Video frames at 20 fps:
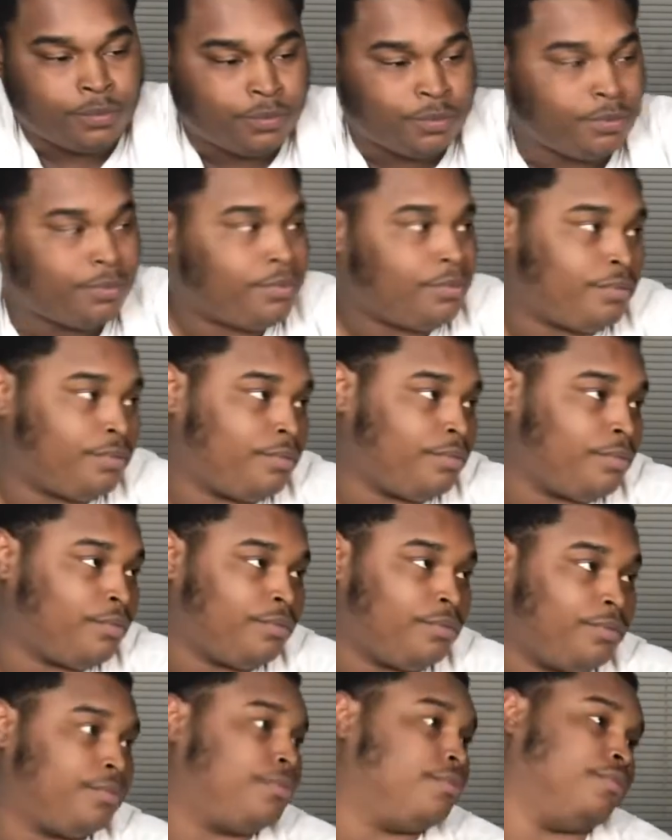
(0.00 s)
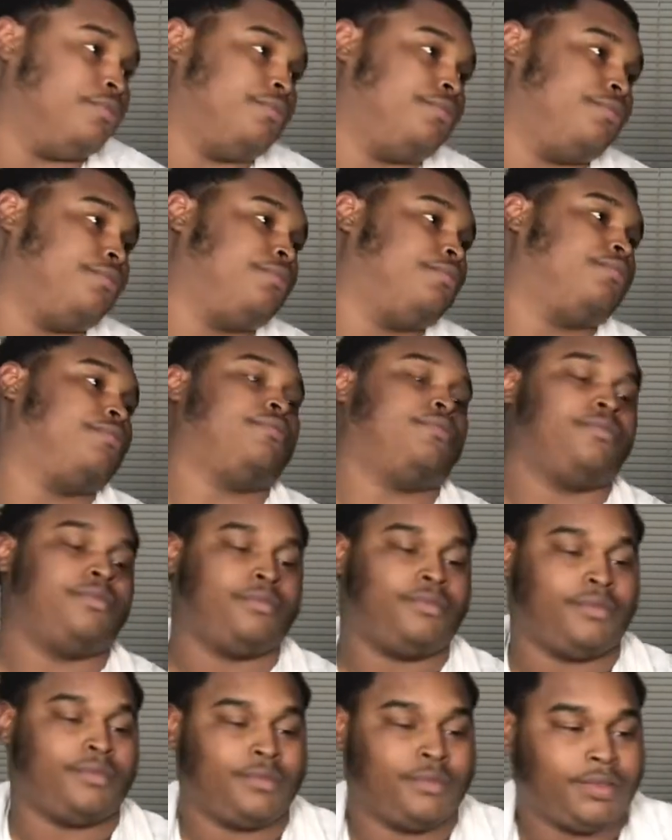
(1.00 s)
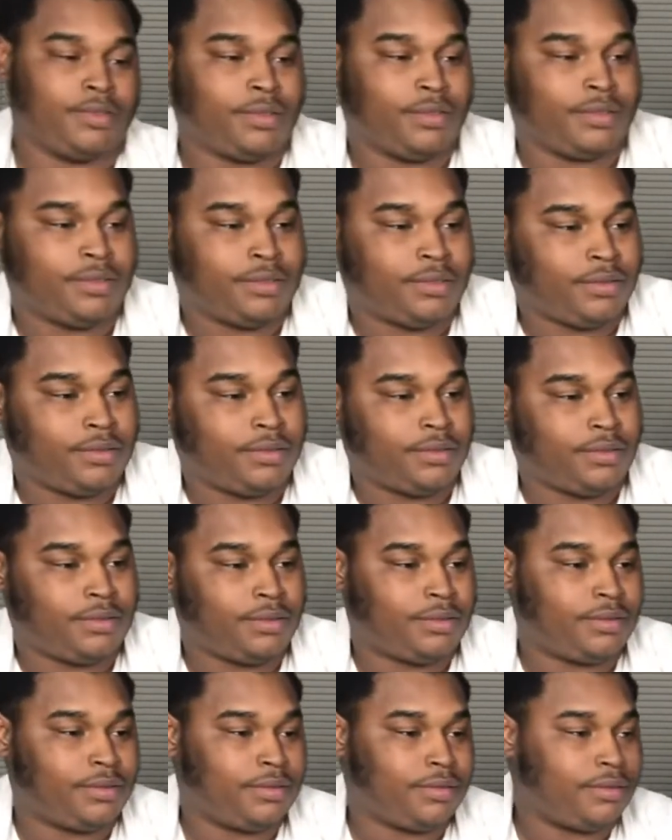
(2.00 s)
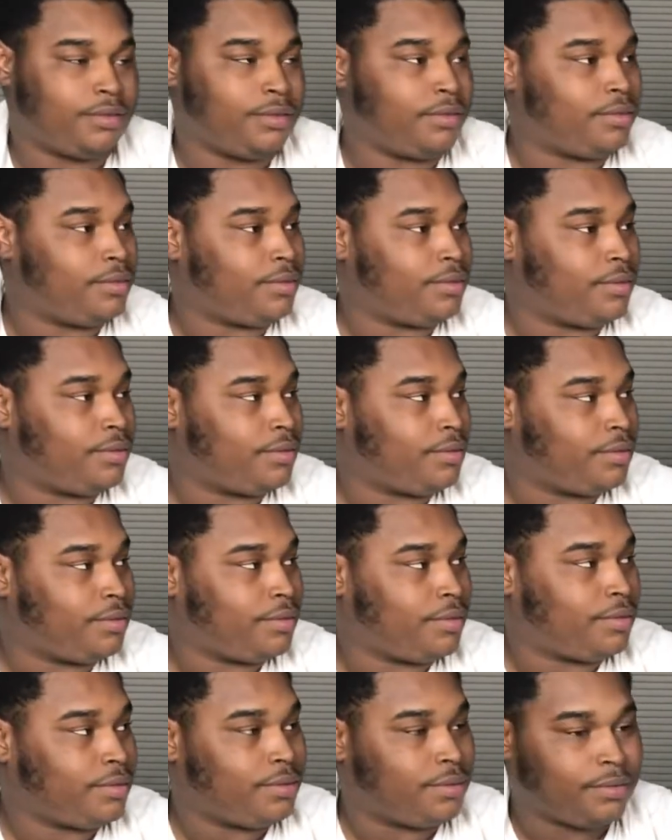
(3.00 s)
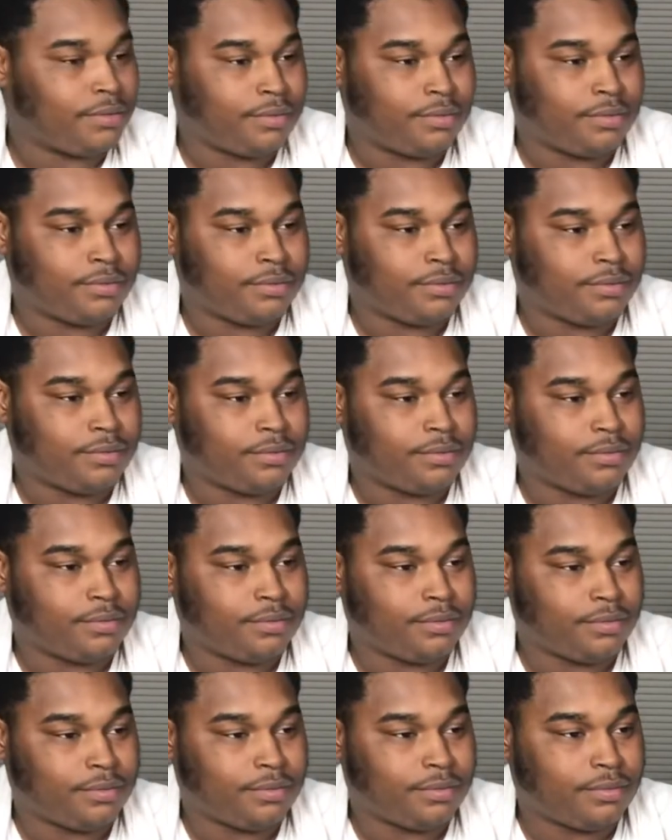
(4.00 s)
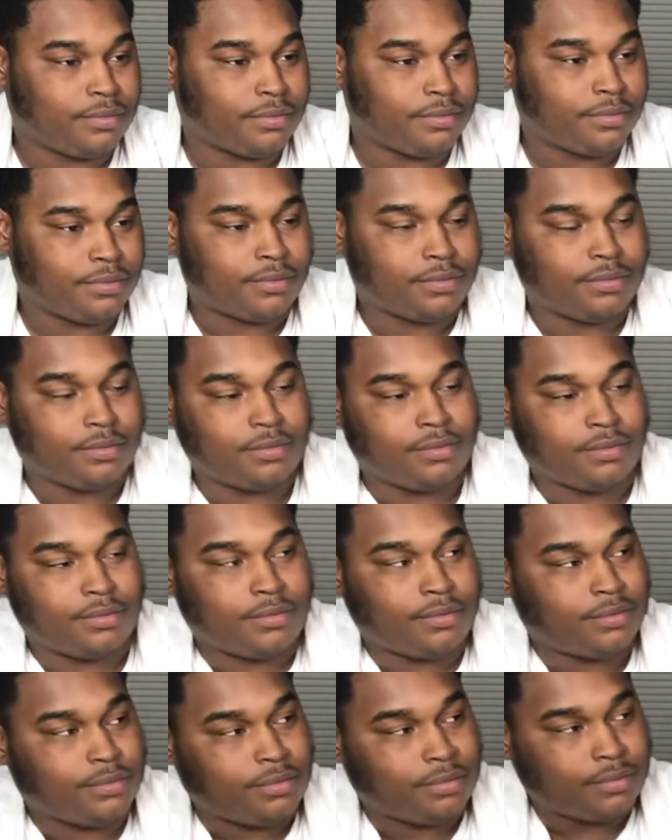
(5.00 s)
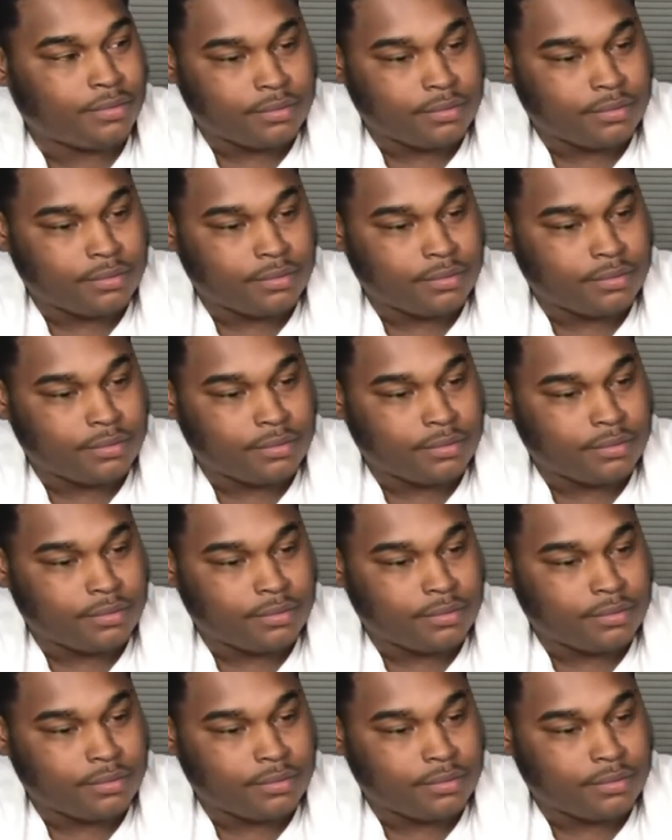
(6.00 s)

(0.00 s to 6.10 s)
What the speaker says: The person shown says nothing.